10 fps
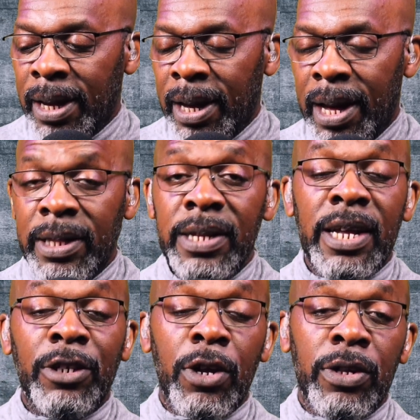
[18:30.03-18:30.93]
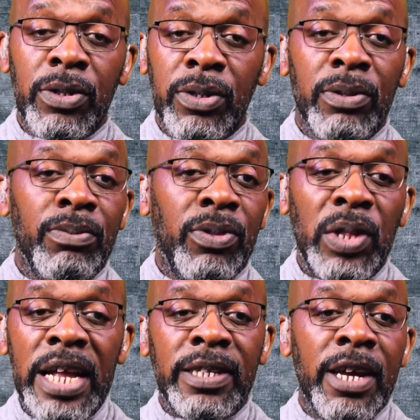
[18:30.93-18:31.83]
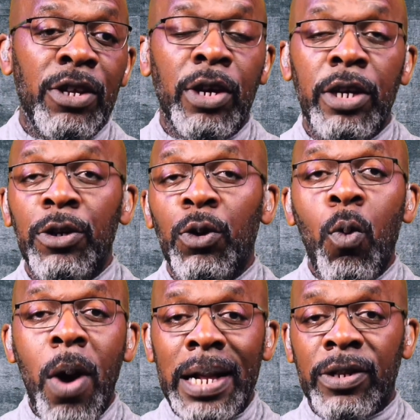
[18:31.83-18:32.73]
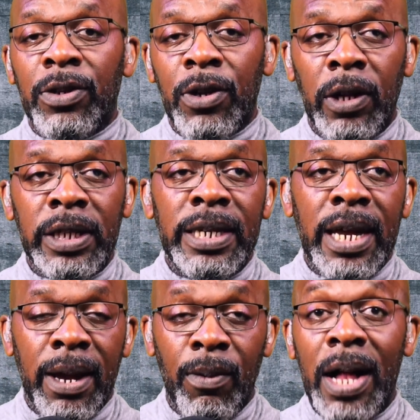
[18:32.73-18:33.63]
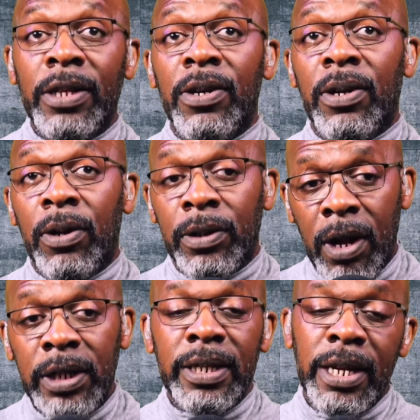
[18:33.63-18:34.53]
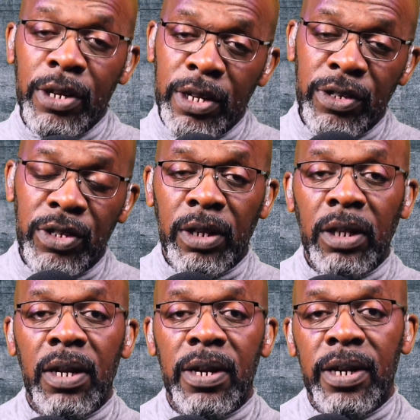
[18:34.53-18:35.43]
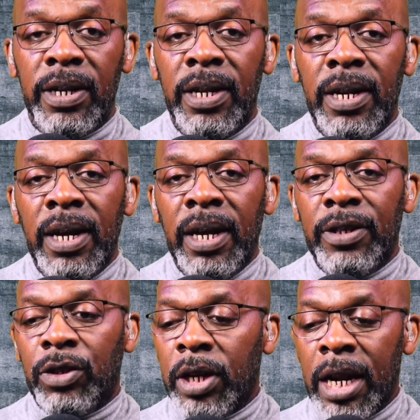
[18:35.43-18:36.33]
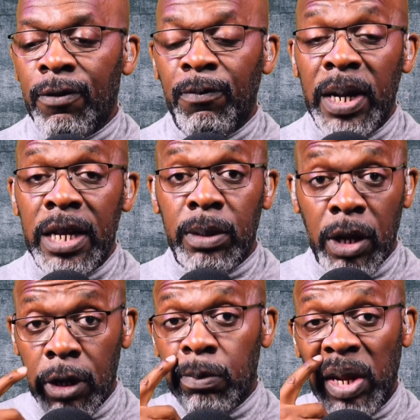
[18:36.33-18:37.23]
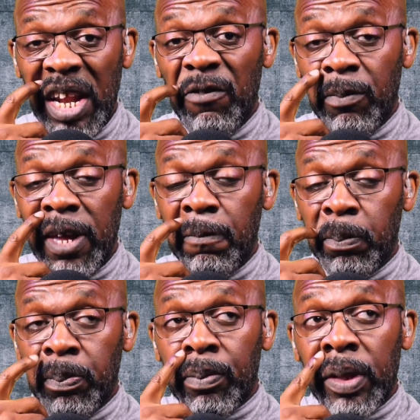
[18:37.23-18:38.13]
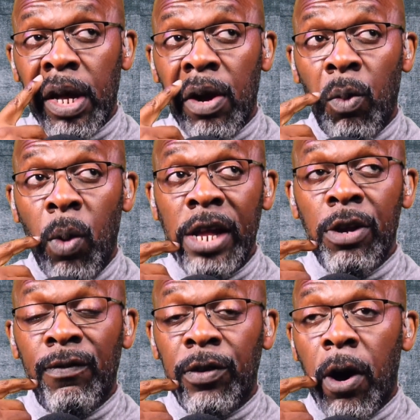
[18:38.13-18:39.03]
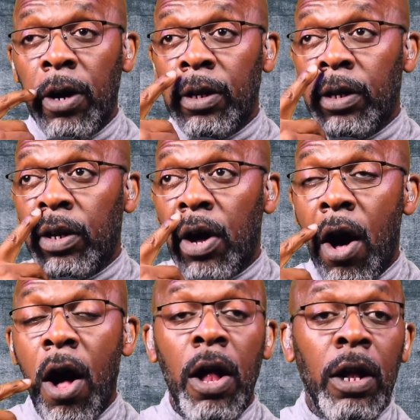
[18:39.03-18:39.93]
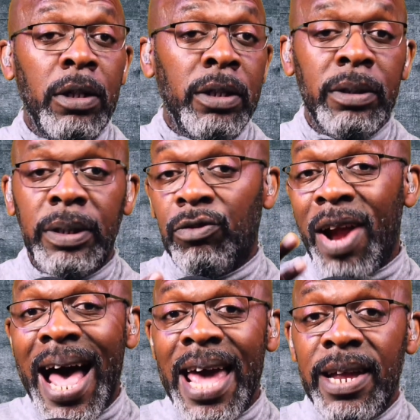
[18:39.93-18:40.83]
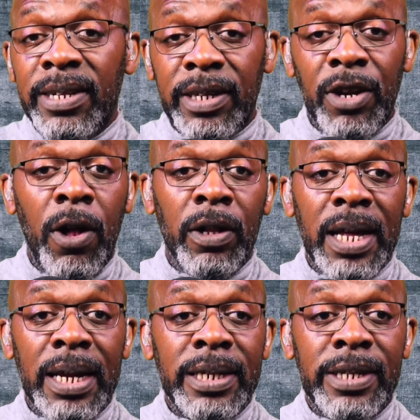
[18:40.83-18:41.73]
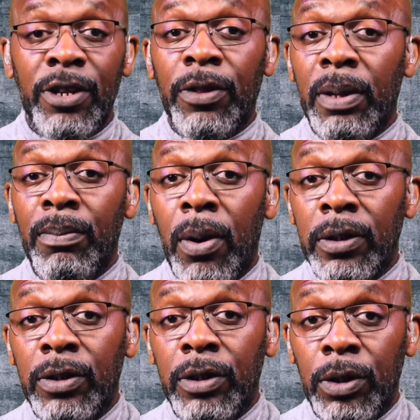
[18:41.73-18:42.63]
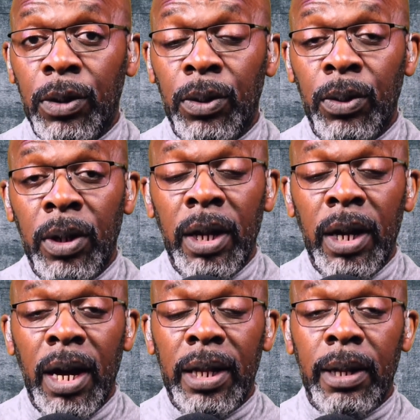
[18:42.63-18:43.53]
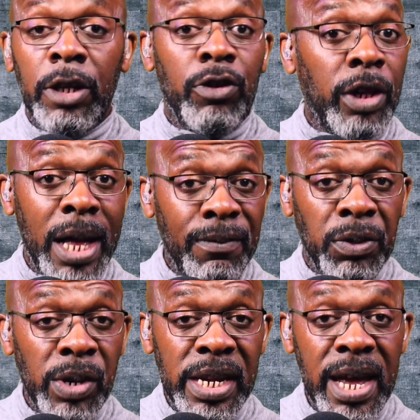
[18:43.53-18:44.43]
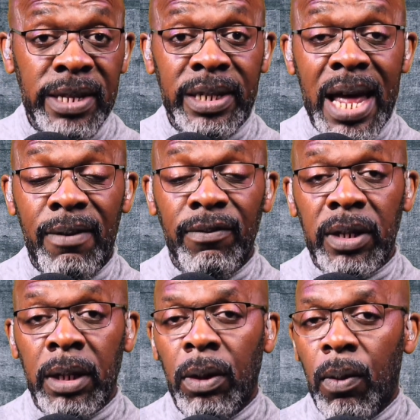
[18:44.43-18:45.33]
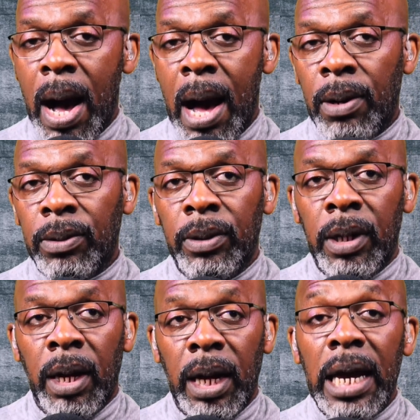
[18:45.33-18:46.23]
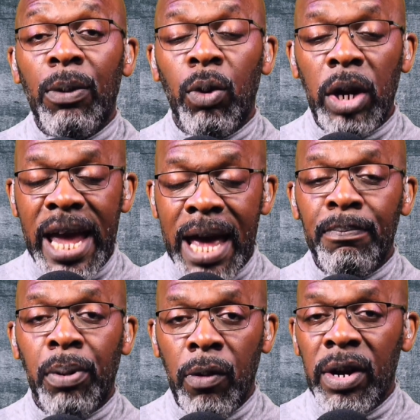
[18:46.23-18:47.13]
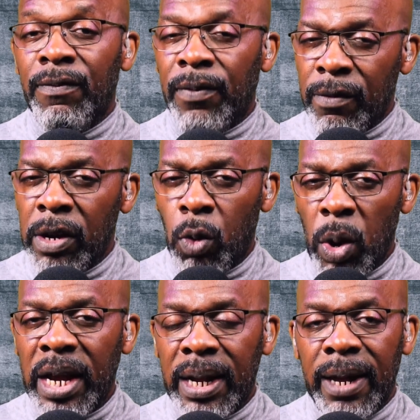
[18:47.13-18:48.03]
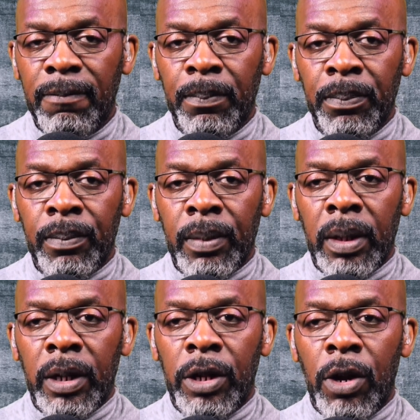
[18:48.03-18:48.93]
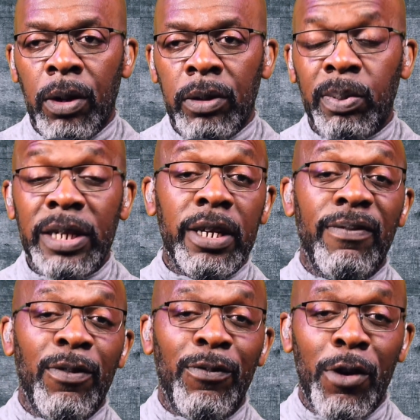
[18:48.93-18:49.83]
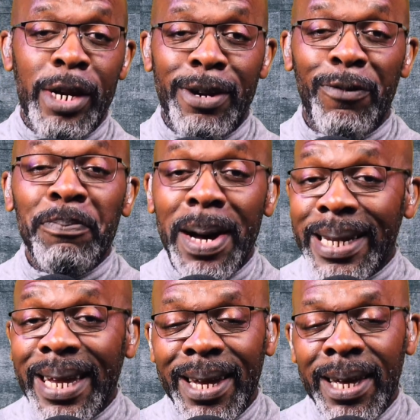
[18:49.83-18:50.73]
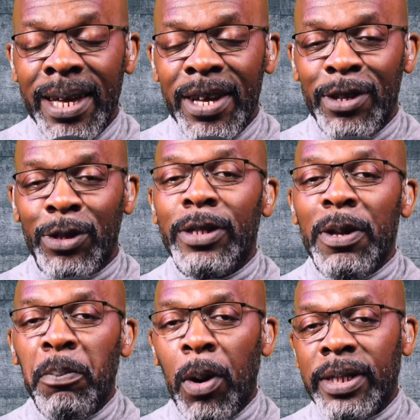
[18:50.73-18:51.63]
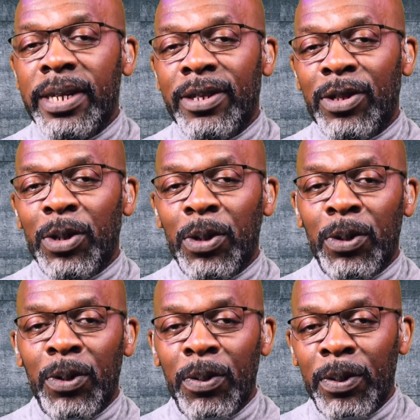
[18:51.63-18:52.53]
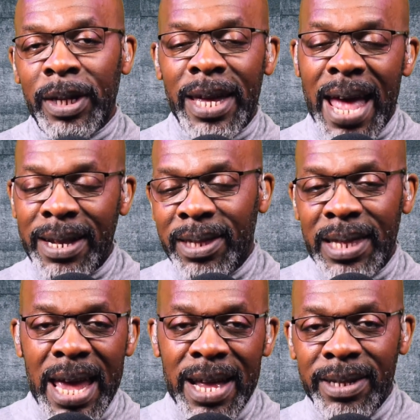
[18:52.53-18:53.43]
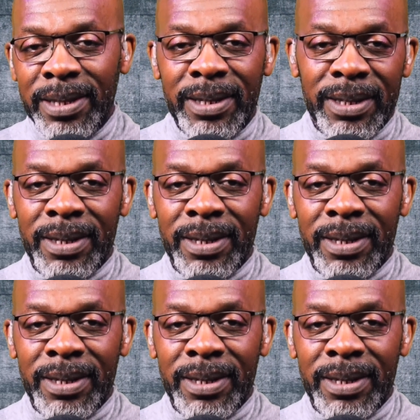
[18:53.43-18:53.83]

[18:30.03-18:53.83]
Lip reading: And these are just things that you can do whilst on holiday. While you're on holiday, you can still learn. It's not out of place, because believe me, when you've done all the rides and all that, there's nothing more to do, and then you still have 3 days left. Wow, it will get boring very quickly, especially if you've run out of money. So it's important to get things